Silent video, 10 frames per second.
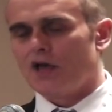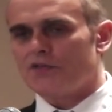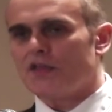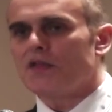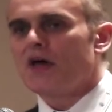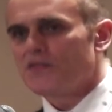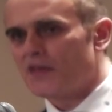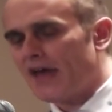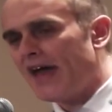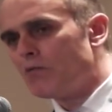That the
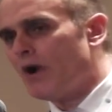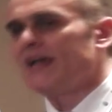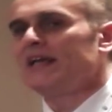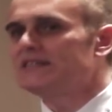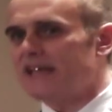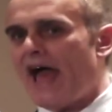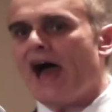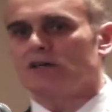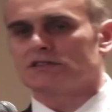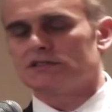gateway is
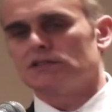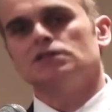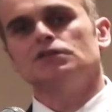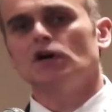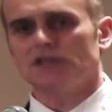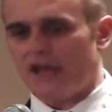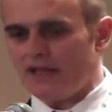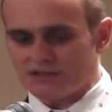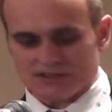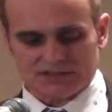out, not into